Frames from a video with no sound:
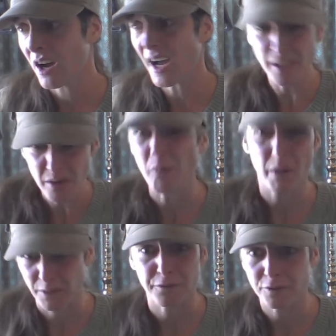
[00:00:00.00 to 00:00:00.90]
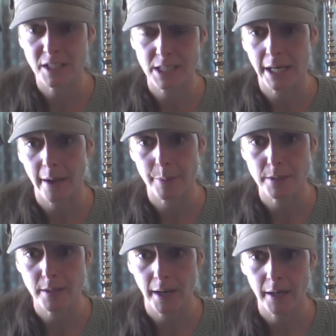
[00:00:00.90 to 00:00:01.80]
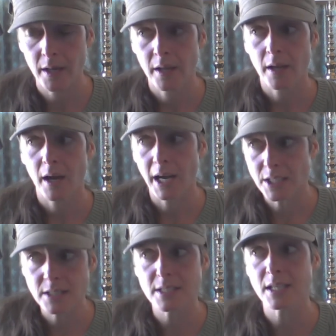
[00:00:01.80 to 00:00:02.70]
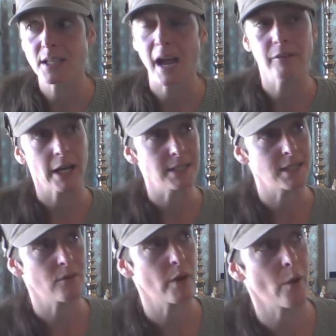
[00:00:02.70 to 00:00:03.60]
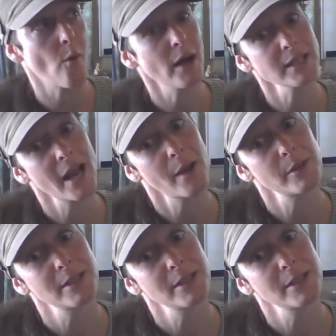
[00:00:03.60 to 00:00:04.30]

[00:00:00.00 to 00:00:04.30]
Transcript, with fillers: I don't know what the right. freak's gonna happen today. I just need to have an idea of what I want to happen